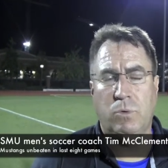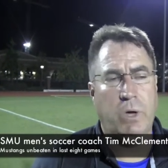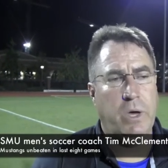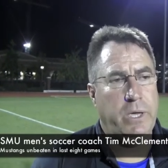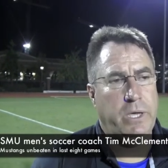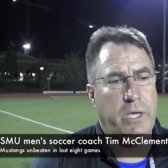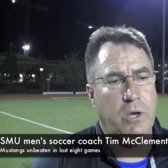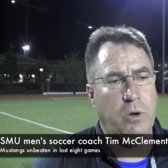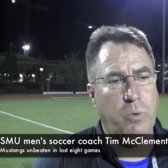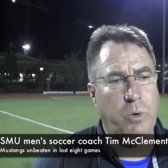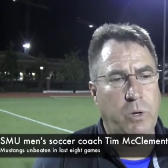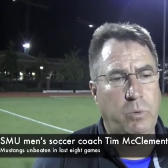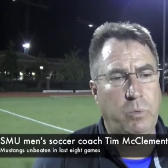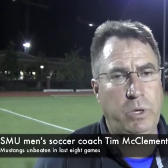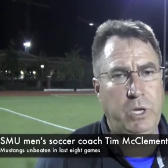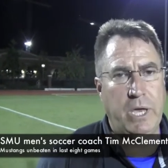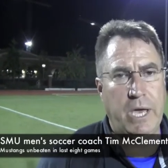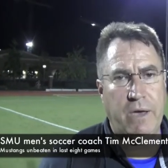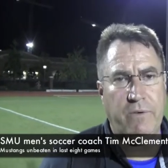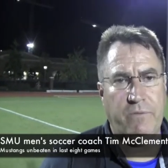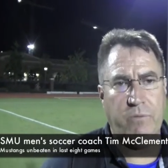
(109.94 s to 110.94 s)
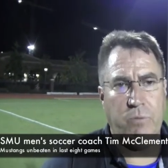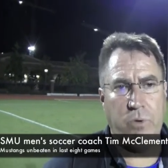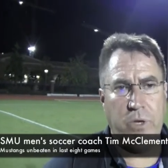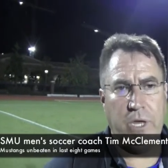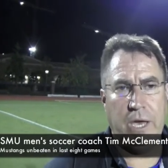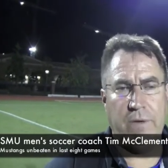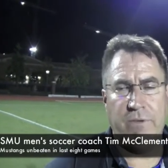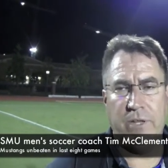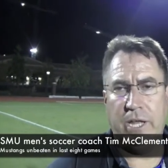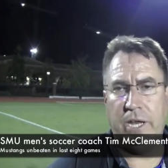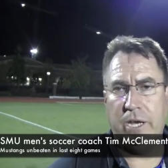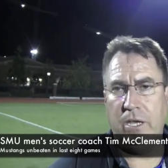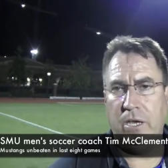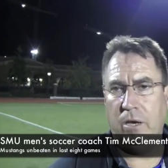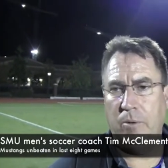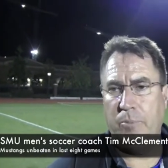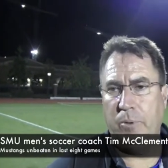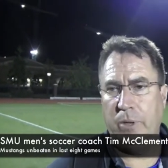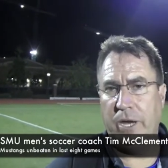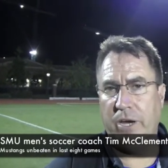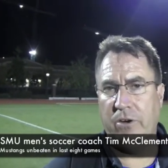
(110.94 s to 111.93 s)
Well, you know, when, when you have when you have a lot of
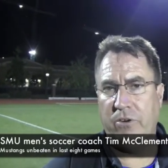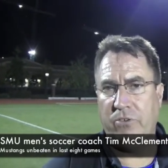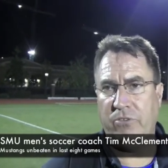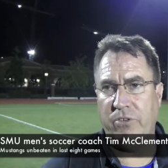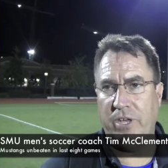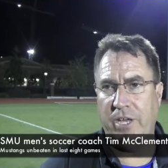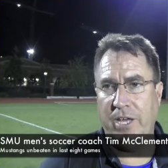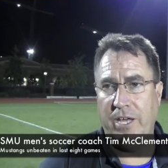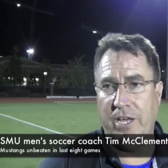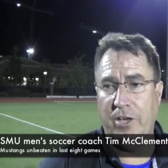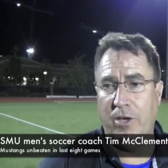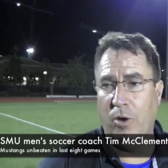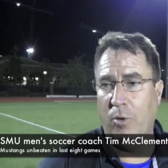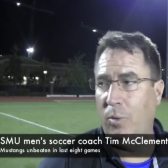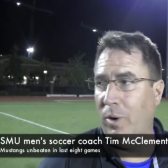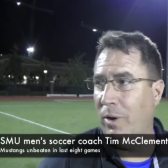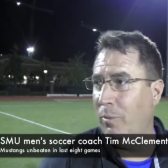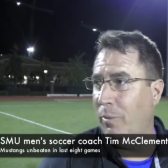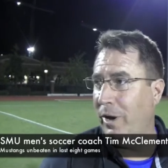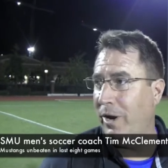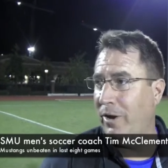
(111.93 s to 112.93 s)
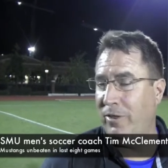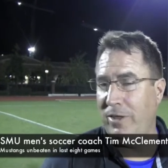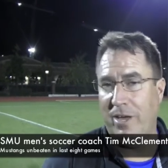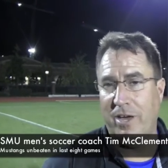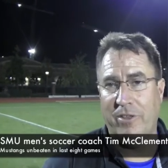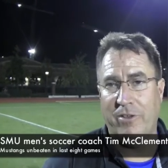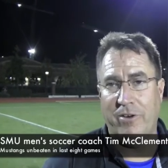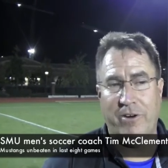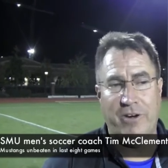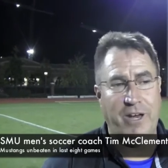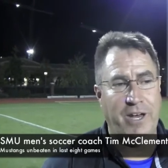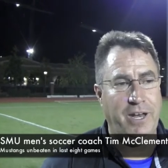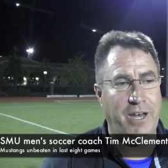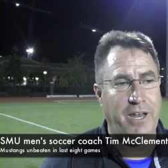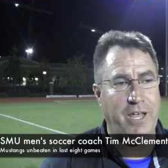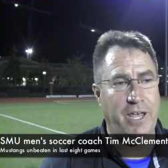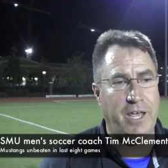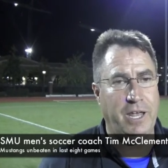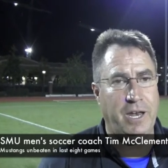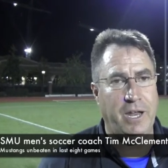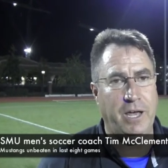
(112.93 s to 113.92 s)
young players, it can go one way or the other, and
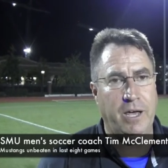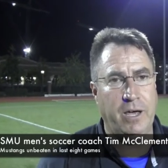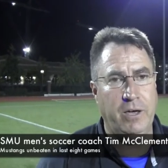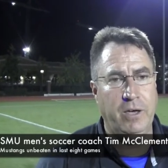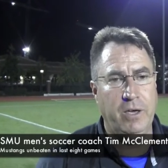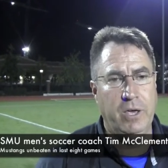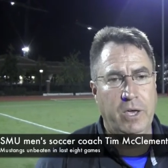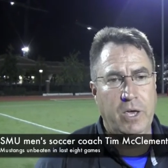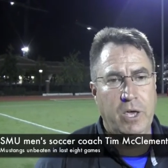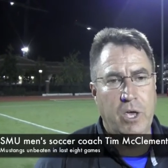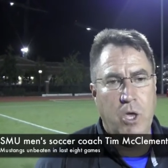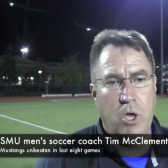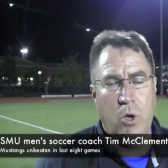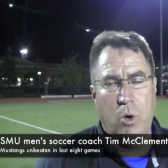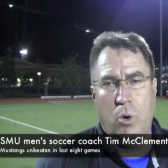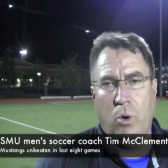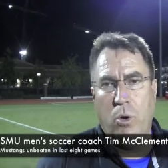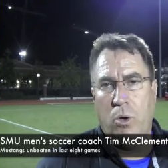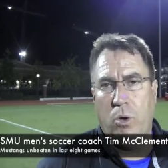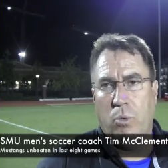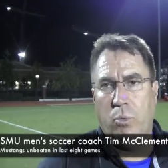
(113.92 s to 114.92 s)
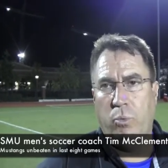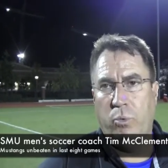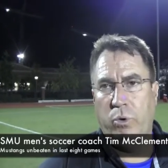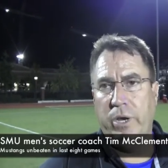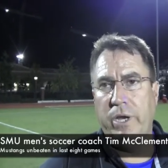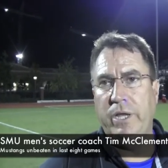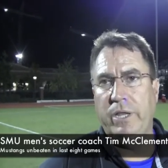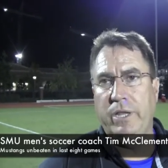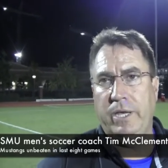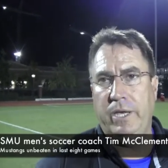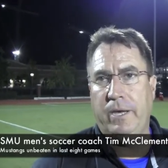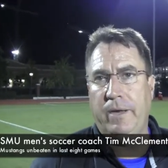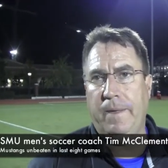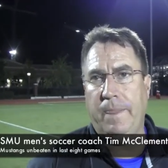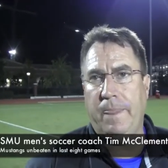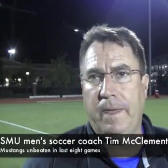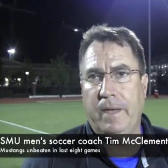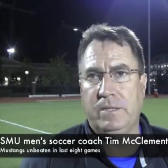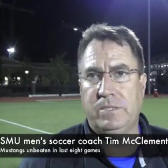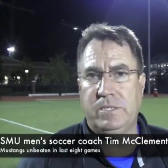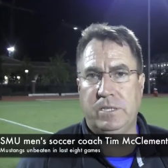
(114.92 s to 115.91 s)
and uh, really
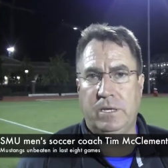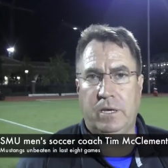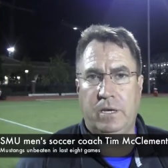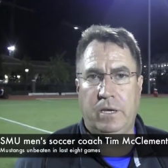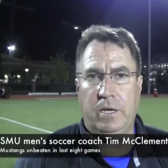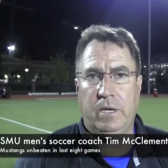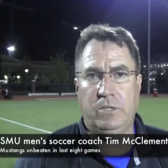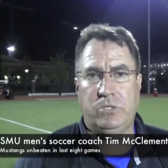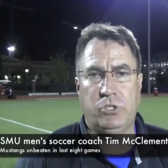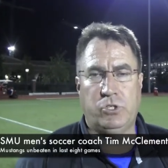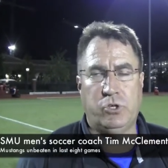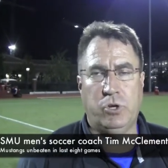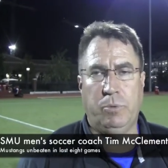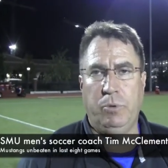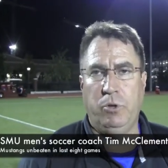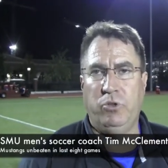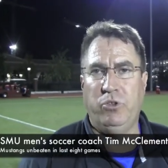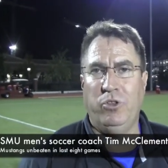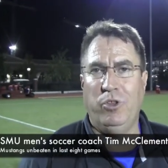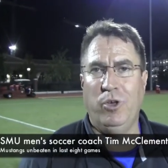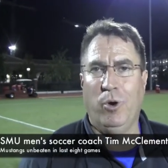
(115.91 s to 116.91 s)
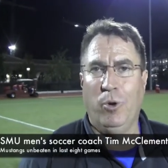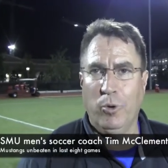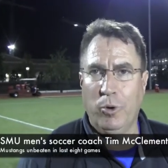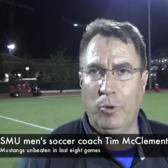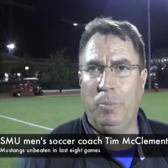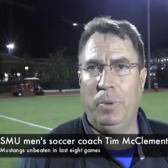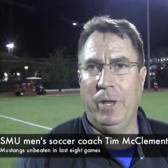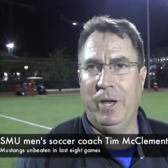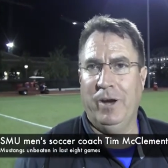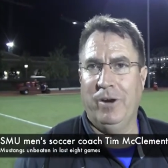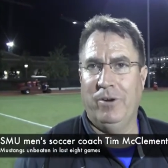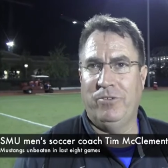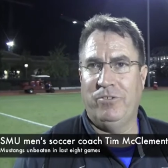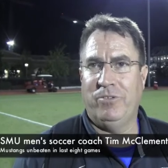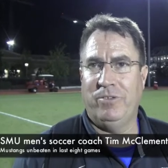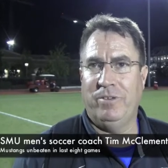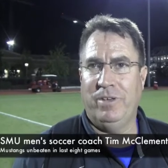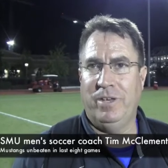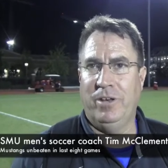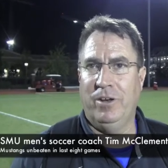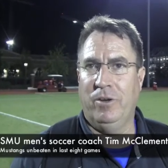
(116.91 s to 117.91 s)
it's a it's a tribute to the older players,
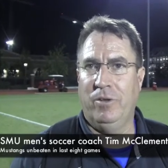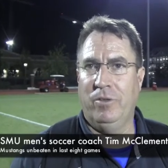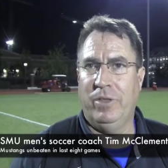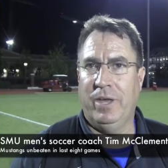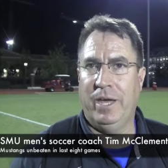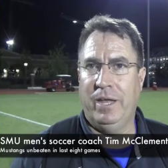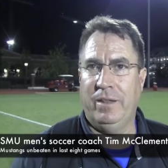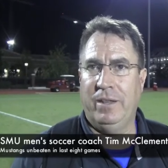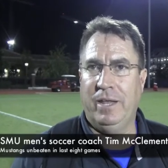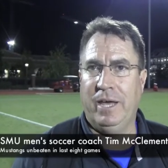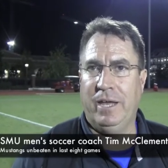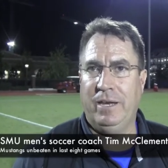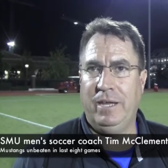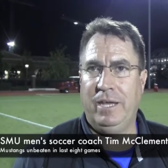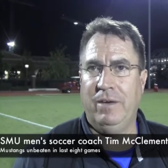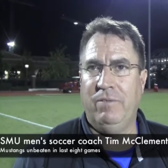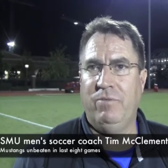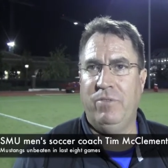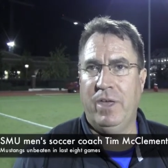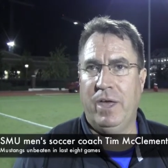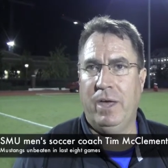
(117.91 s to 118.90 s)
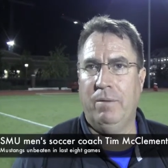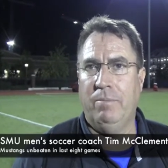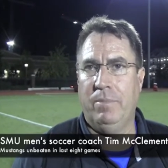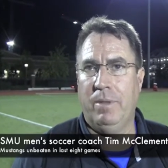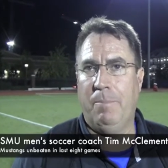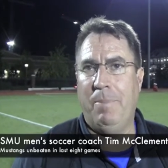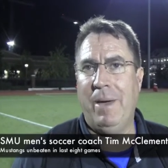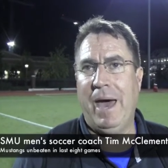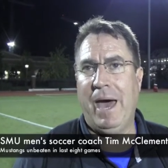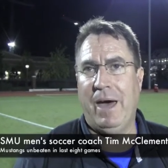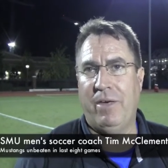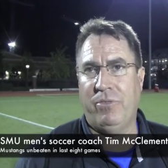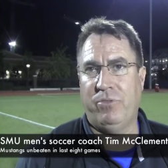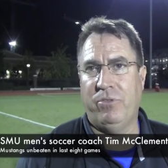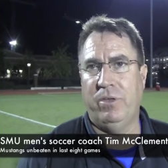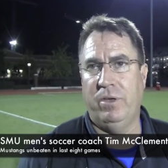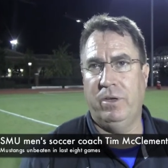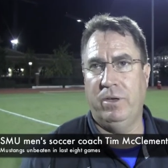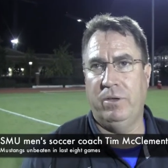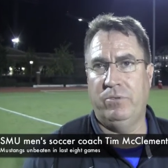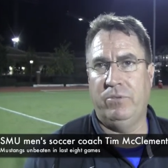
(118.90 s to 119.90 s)
you know, that that give them the path
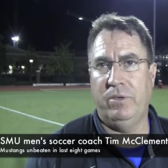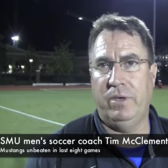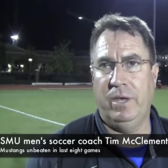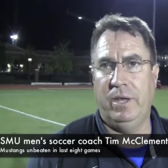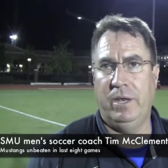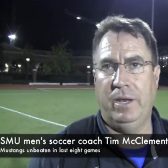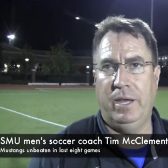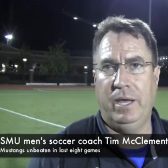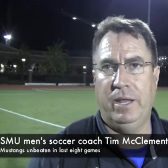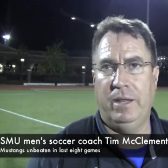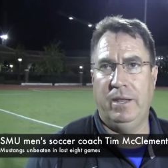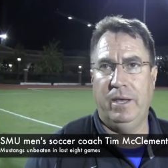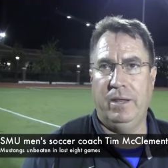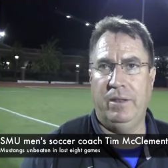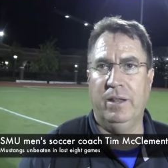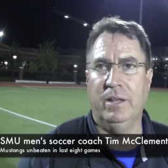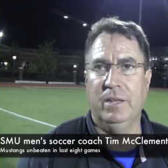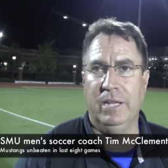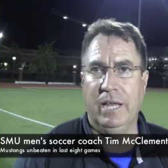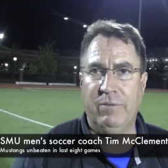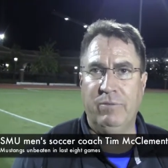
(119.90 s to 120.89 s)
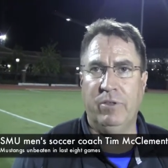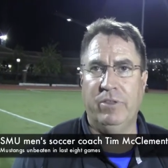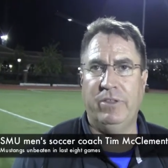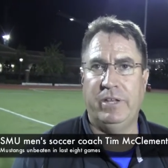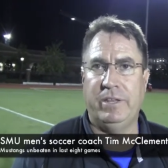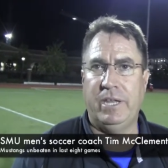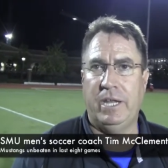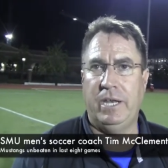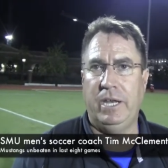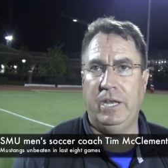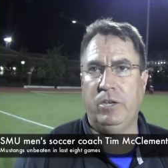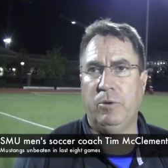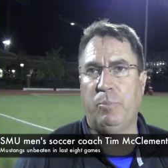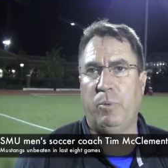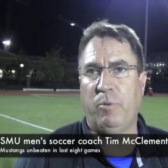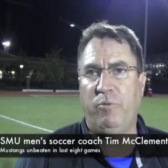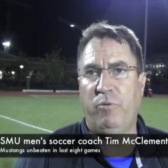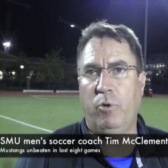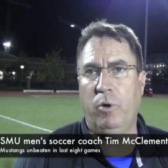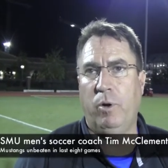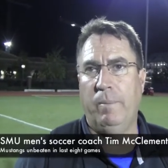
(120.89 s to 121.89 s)
to and, and, and the level that they need to
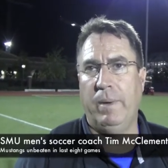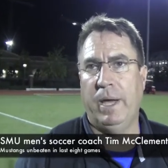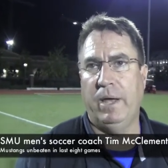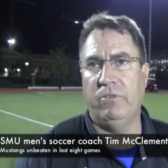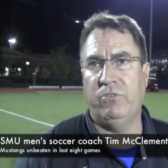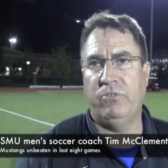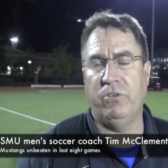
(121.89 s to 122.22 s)
perform at.